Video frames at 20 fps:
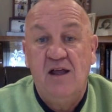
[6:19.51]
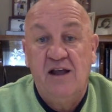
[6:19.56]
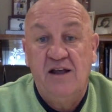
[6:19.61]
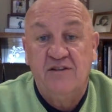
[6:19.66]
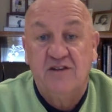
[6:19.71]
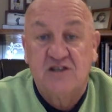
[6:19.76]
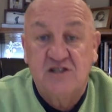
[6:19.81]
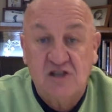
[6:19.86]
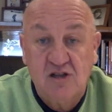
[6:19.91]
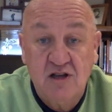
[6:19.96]

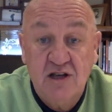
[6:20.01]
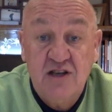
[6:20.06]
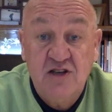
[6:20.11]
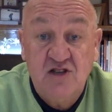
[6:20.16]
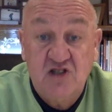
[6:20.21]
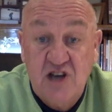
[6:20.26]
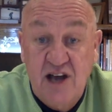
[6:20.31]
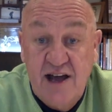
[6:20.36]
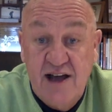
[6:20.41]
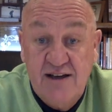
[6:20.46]
And the
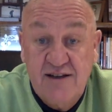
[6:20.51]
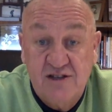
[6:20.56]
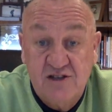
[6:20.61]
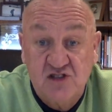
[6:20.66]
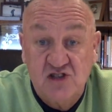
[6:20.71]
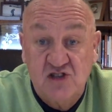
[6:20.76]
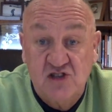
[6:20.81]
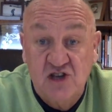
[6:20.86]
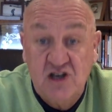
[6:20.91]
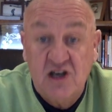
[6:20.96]
slingshot
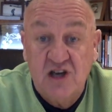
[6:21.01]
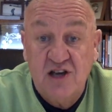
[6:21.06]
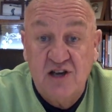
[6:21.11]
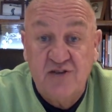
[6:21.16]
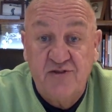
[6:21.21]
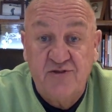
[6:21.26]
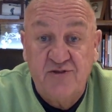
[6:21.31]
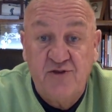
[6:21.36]
is good